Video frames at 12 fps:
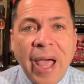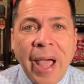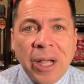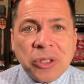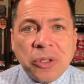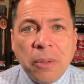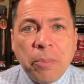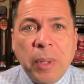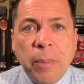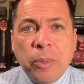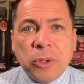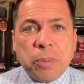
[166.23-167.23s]
action
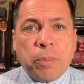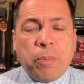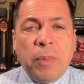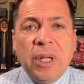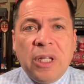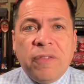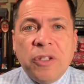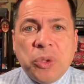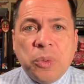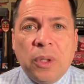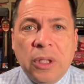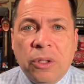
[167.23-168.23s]
people's
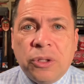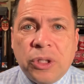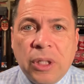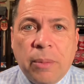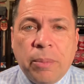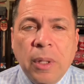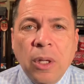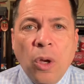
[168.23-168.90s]
individual leadership,